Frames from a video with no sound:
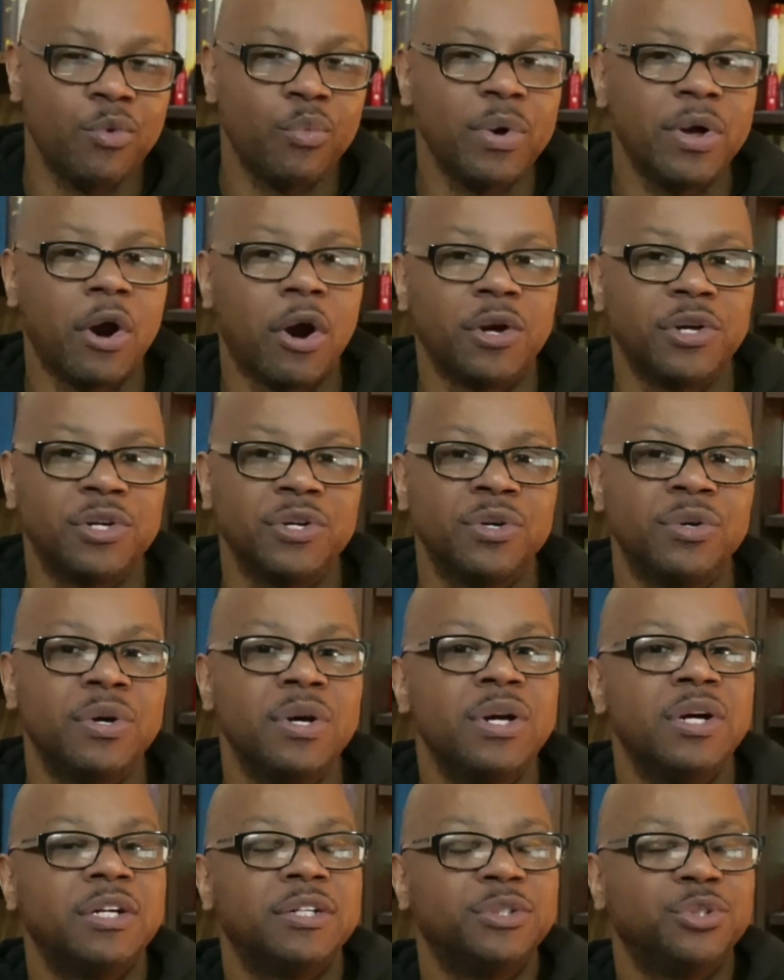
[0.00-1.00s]
We are to
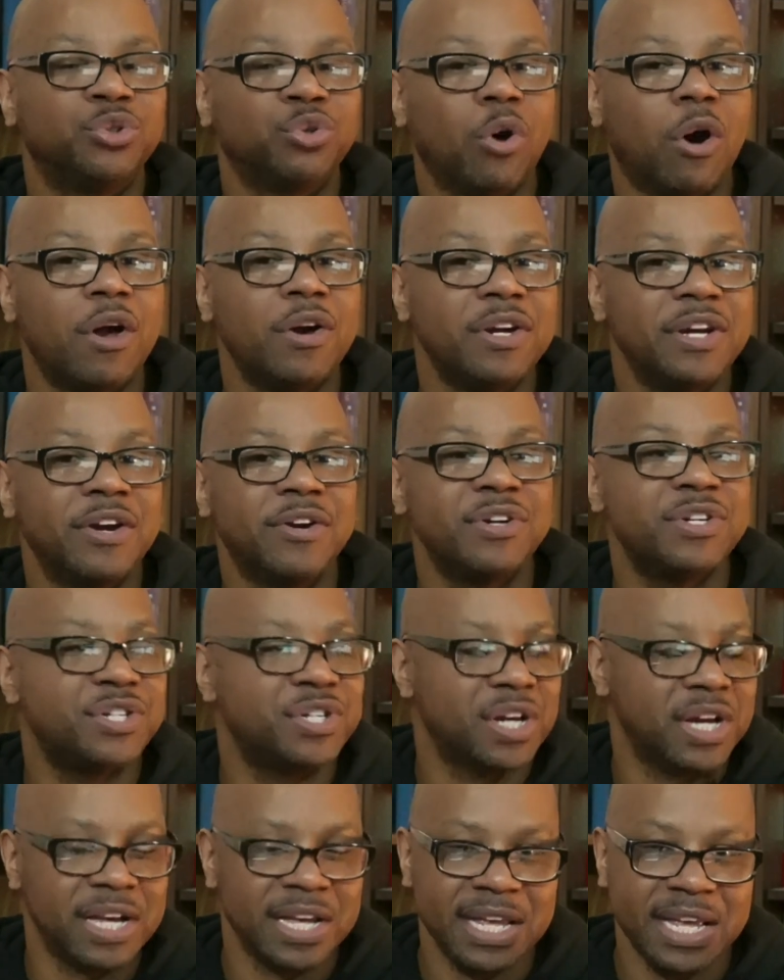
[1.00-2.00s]
draw near
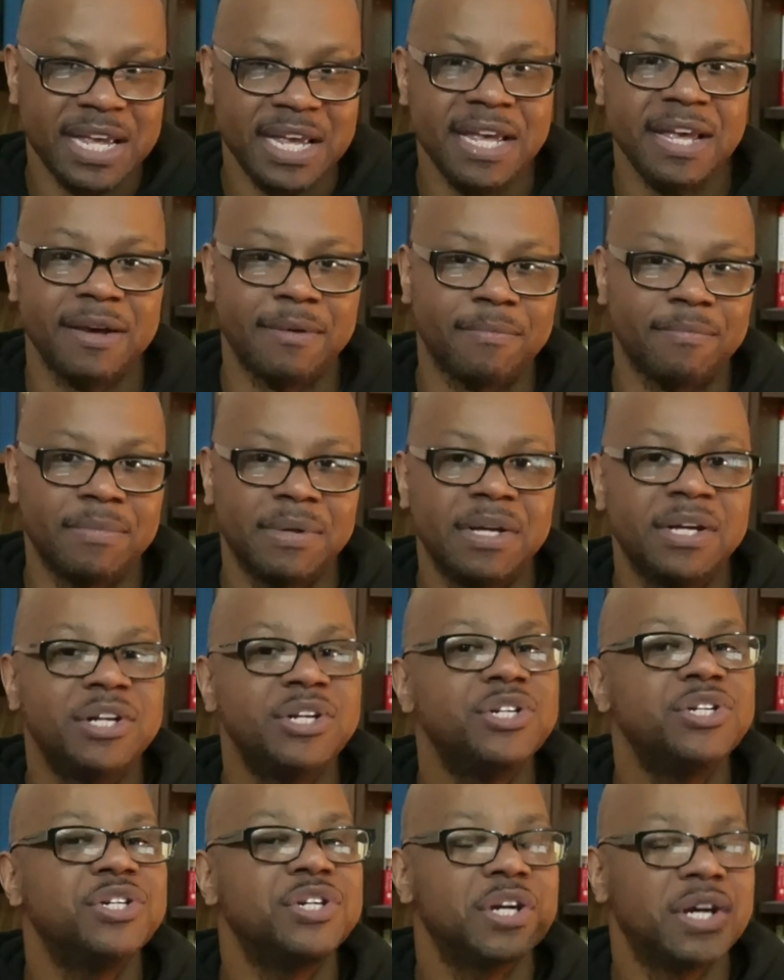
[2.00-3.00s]
to him,
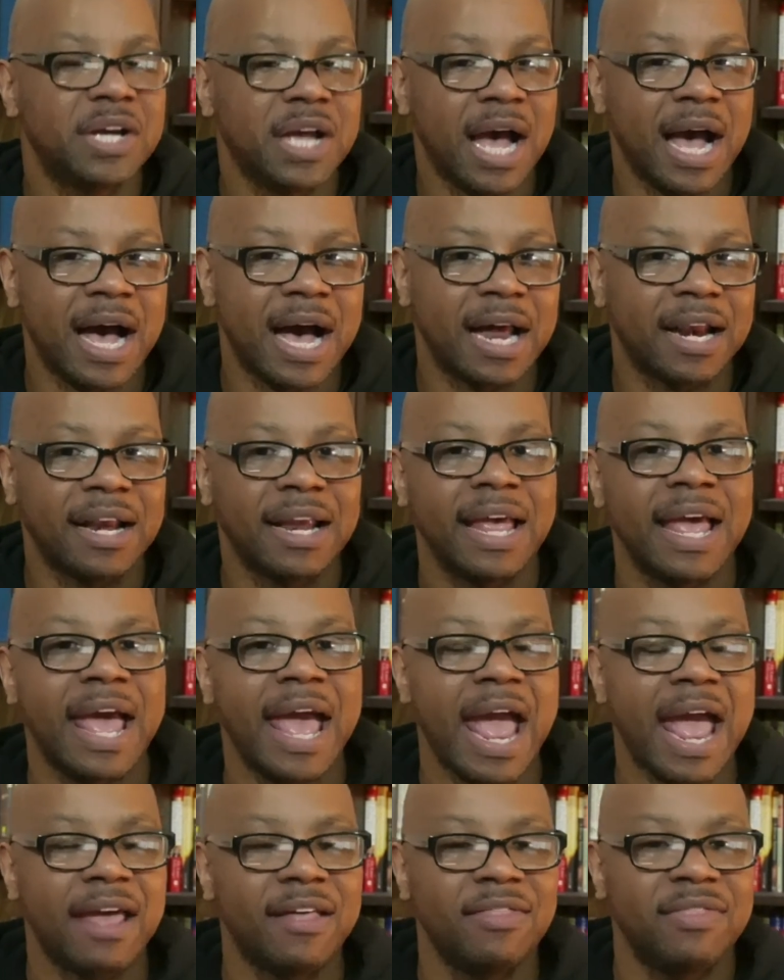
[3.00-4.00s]
to God.
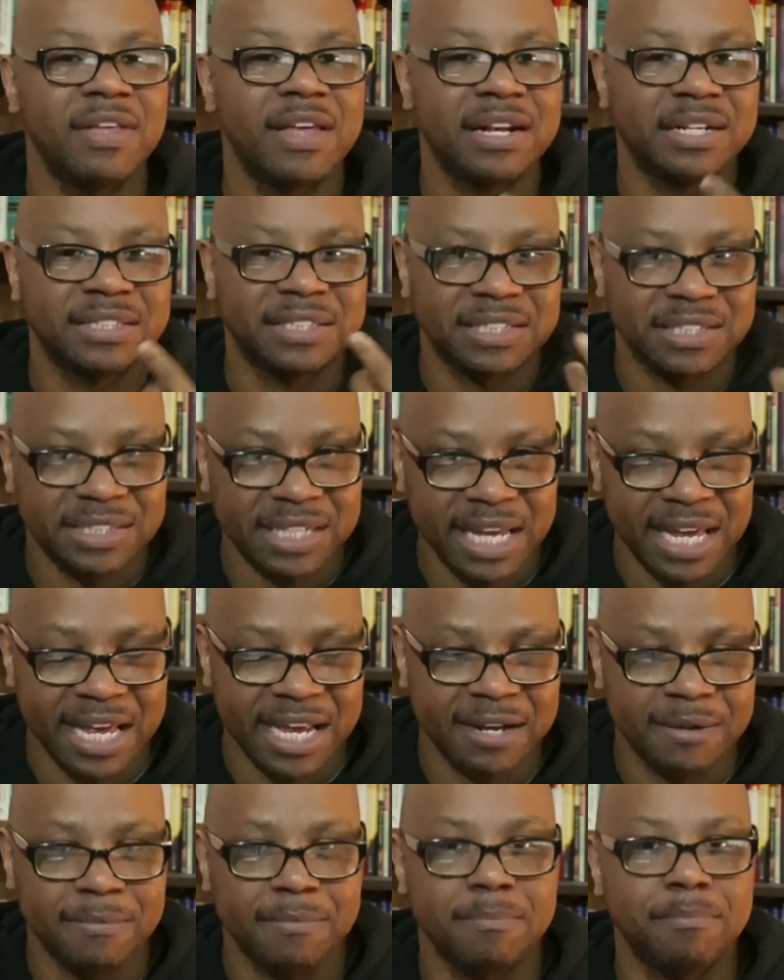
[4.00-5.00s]
And then
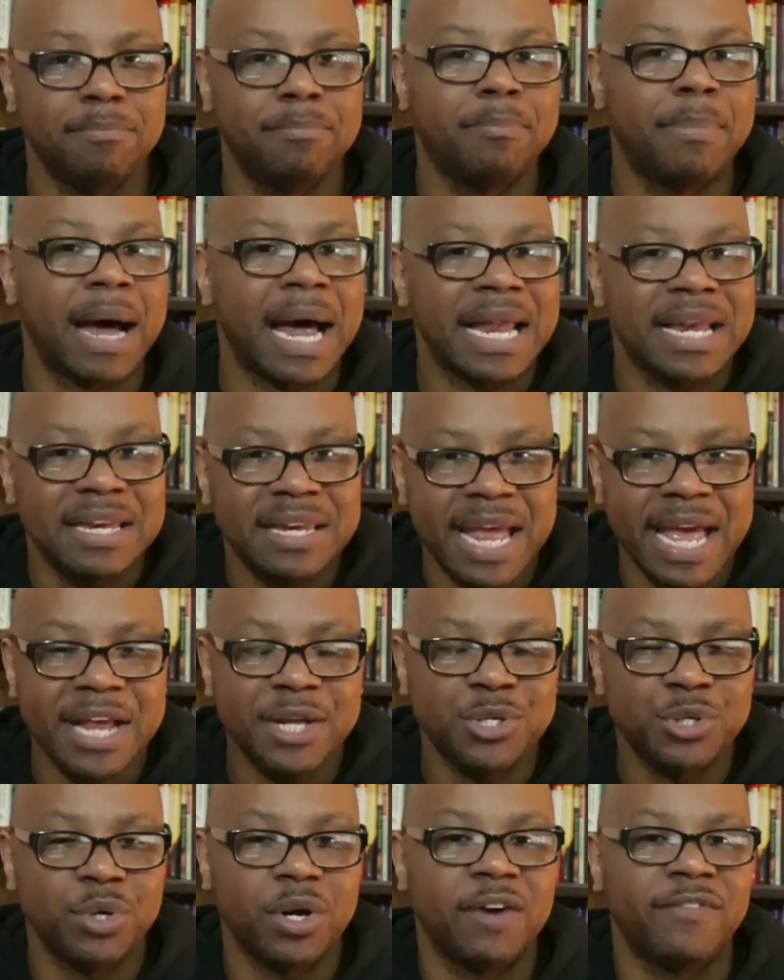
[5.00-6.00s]
sin, by
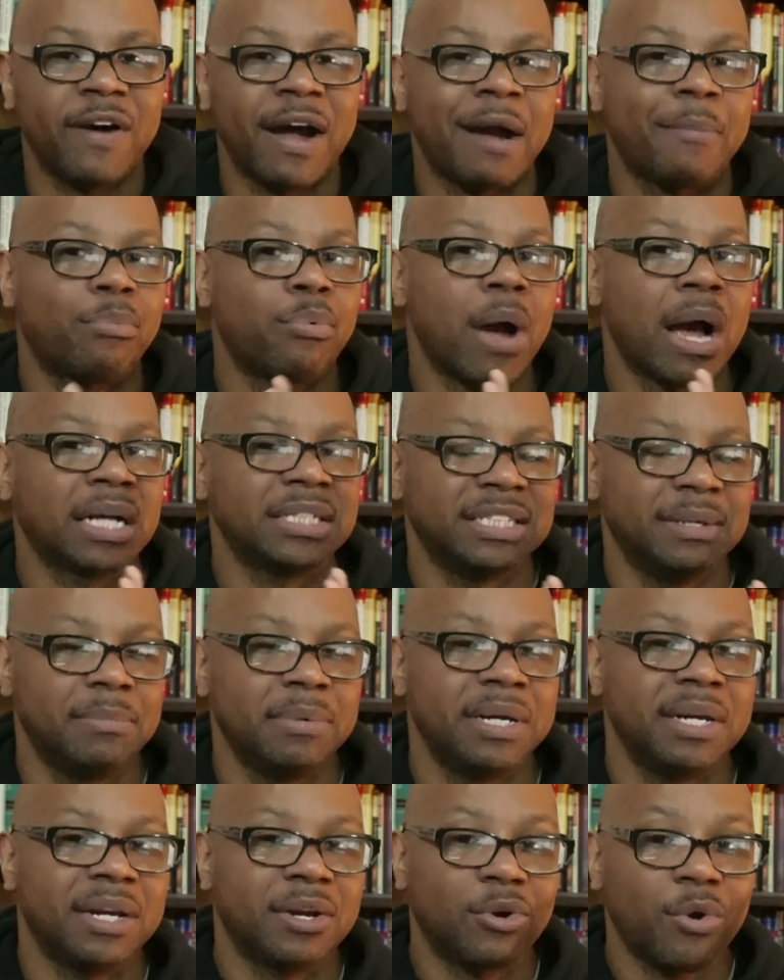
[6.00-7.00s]
nature of our
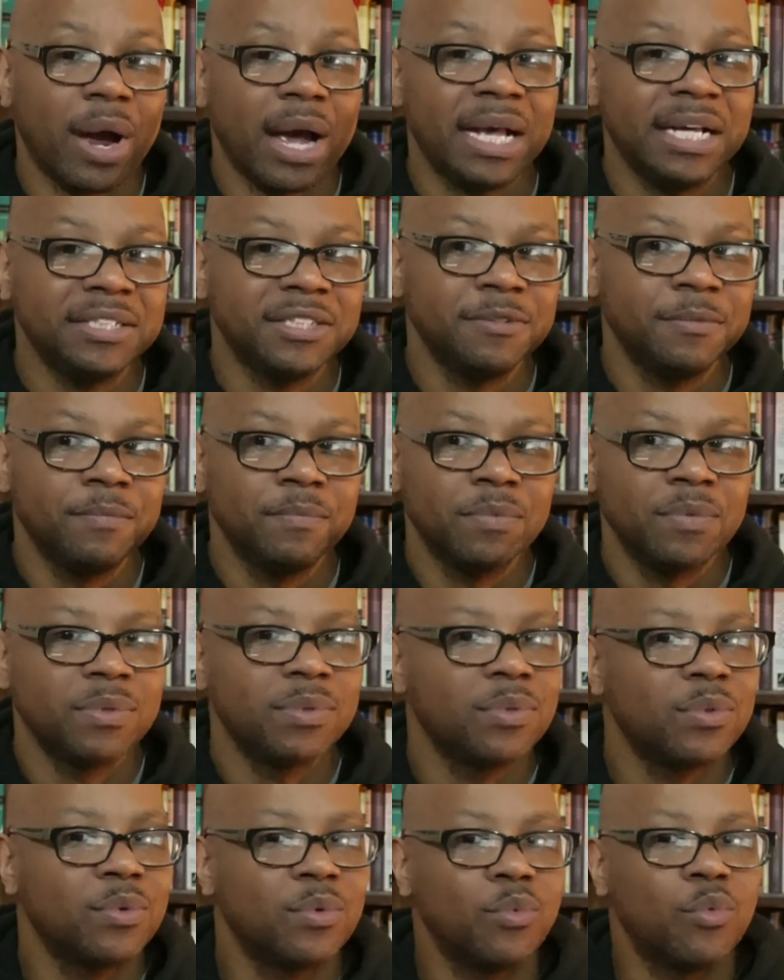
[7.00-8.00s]
proximity to Christ,
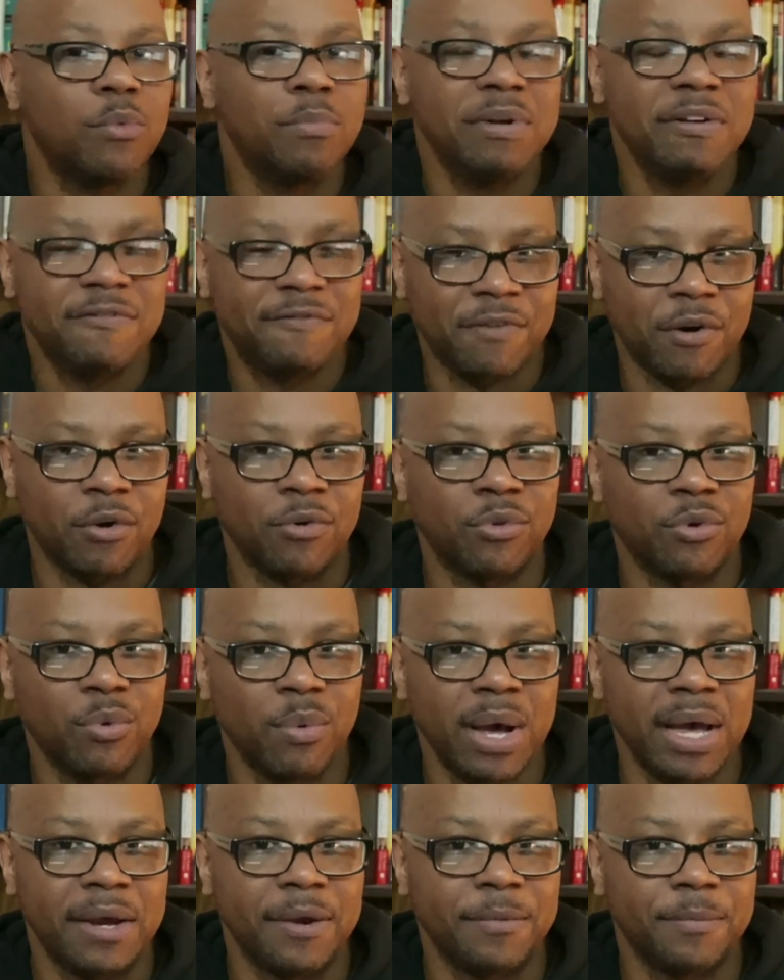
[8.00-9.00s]
will be further
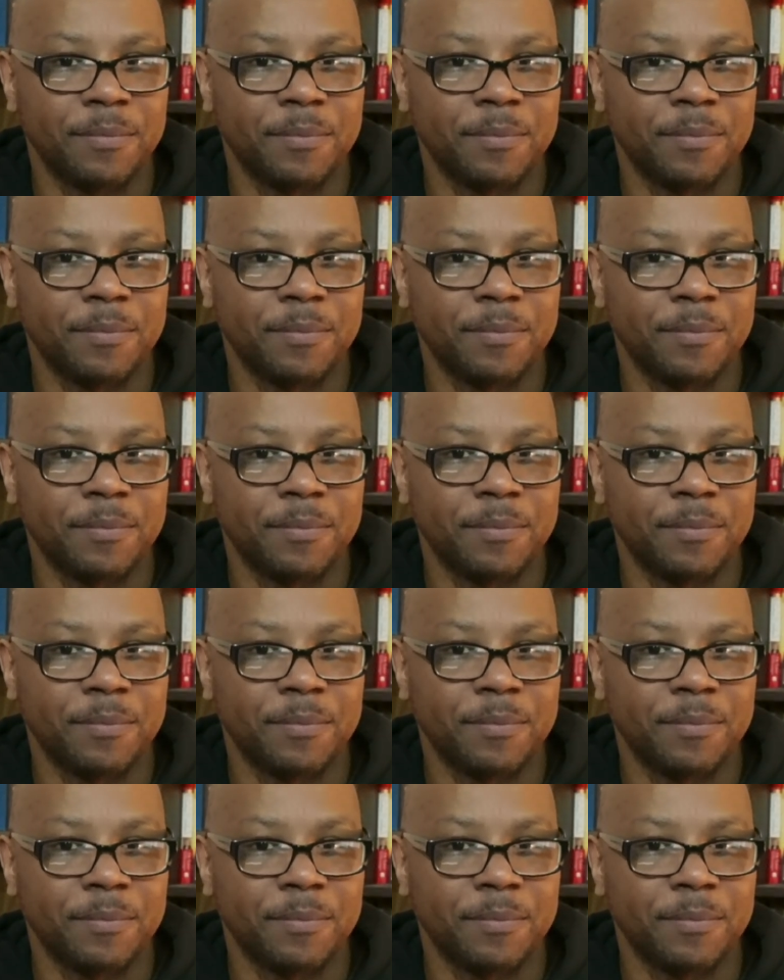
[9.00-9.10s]
away.